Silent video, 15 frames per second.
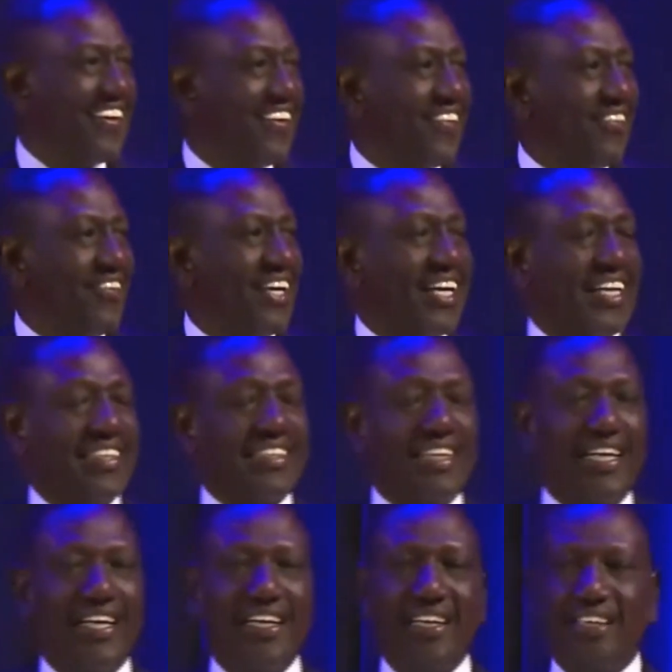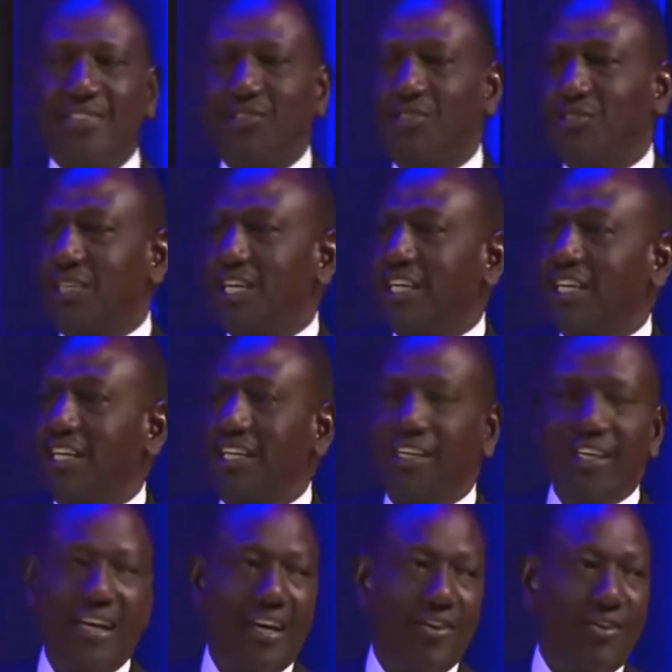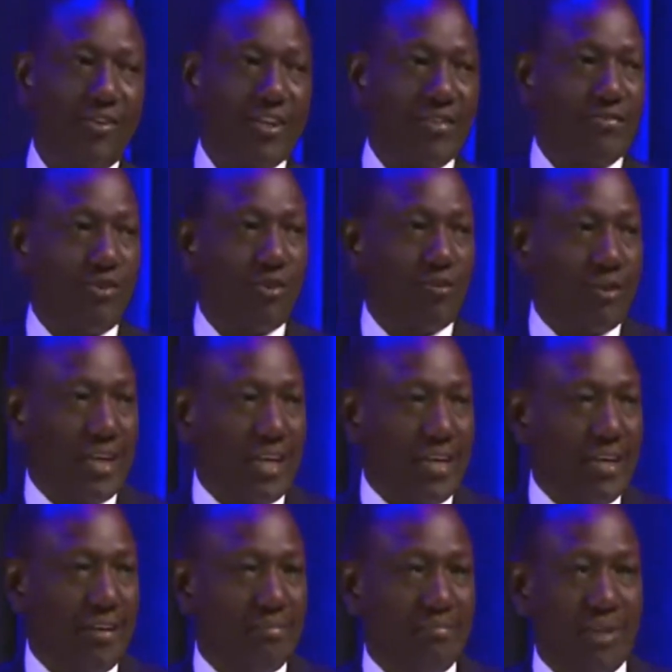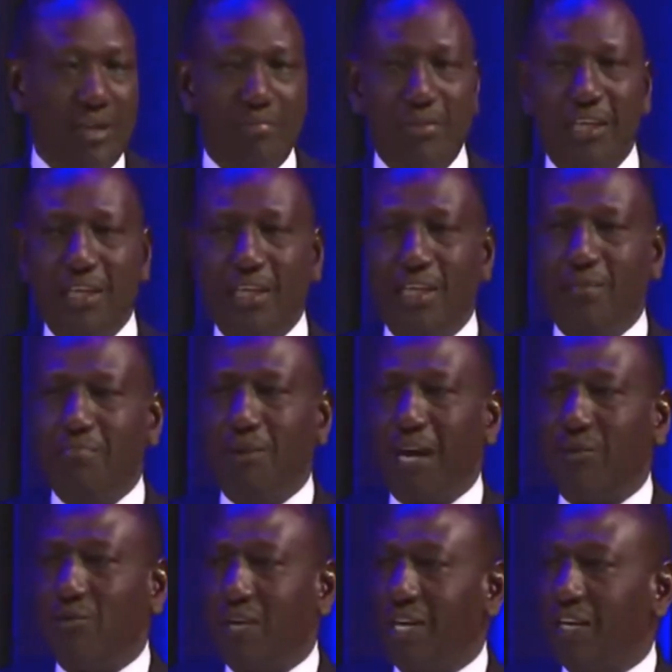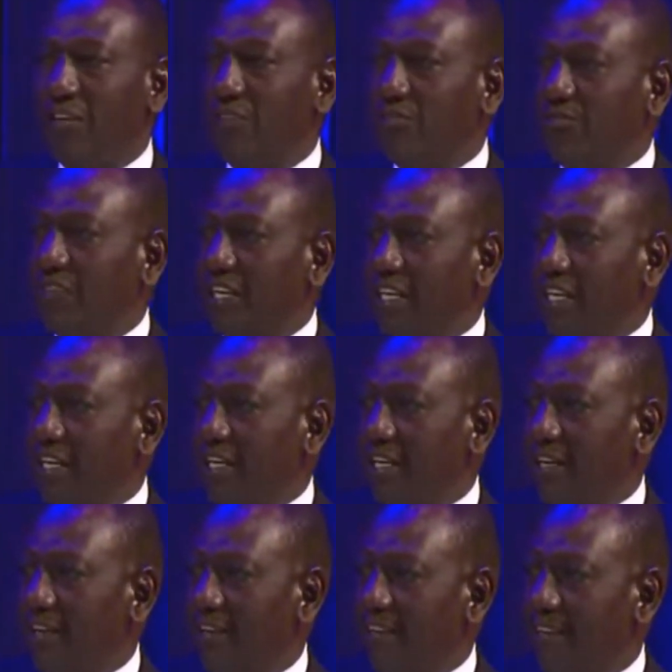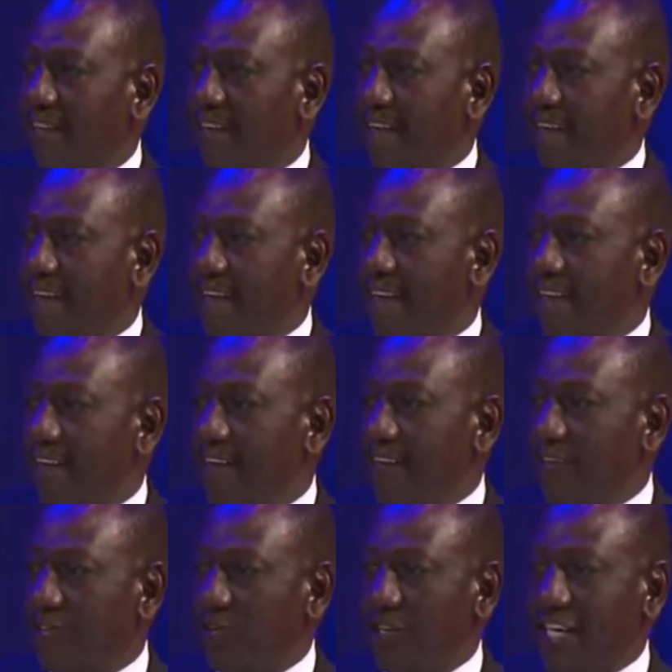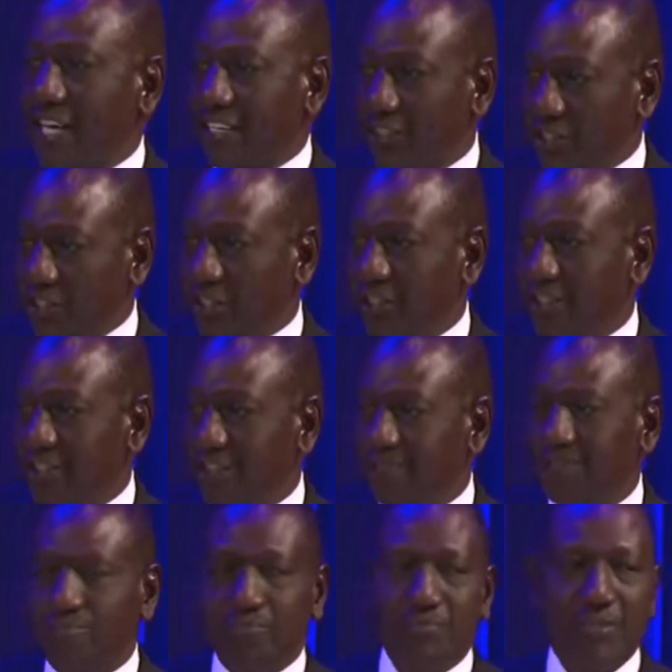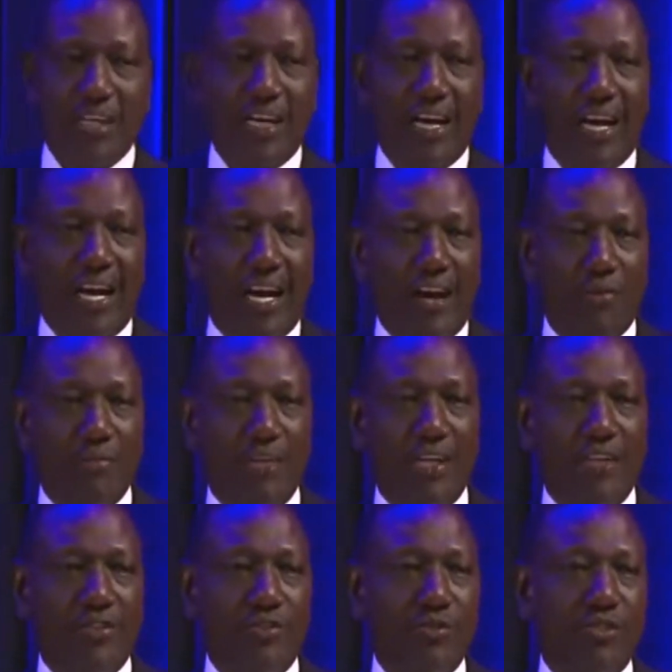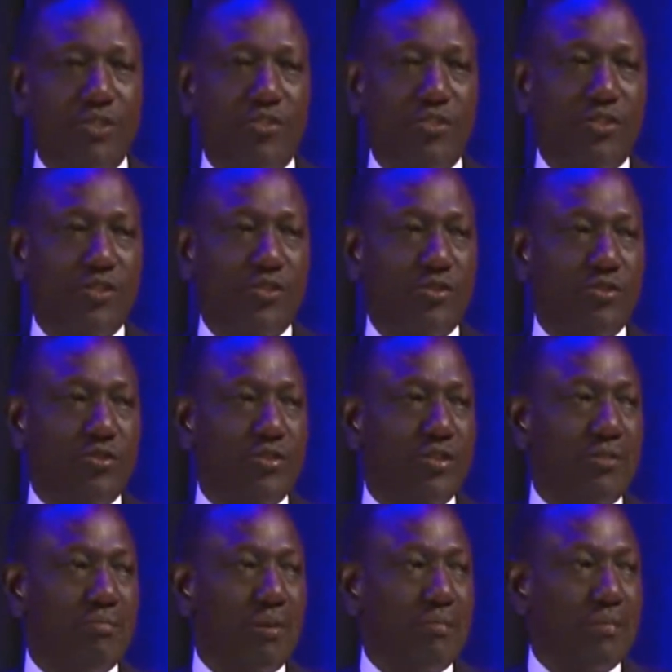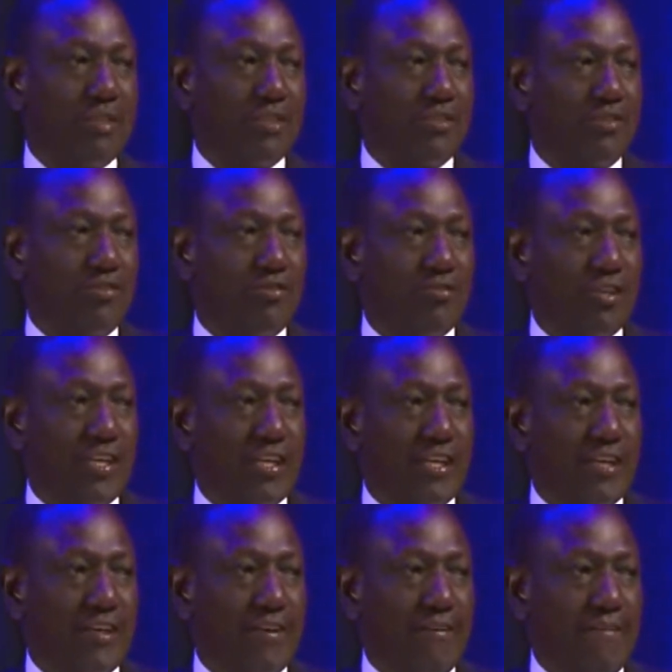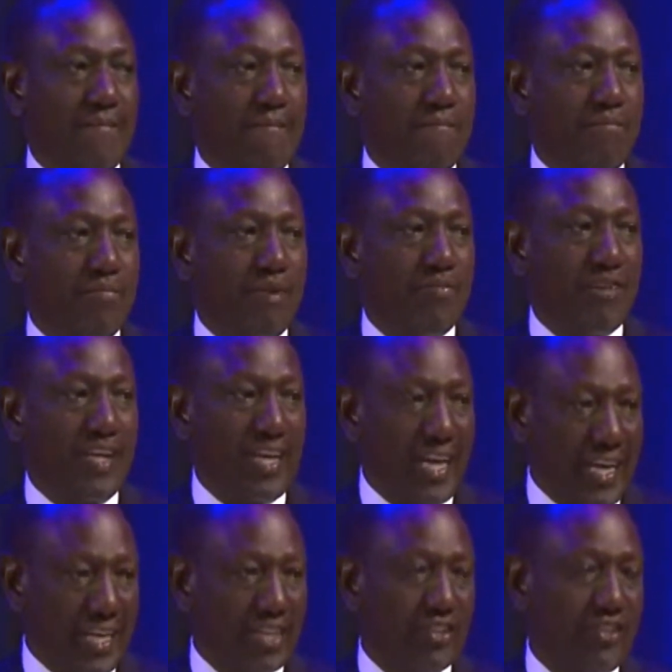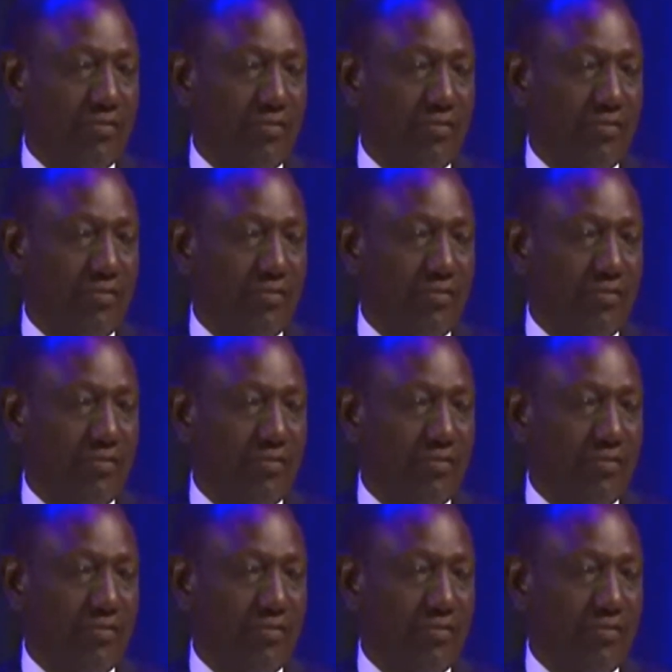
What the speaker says: But to say how grateful we are, maybe by way of introduction, allow me to introduce the members of the delegation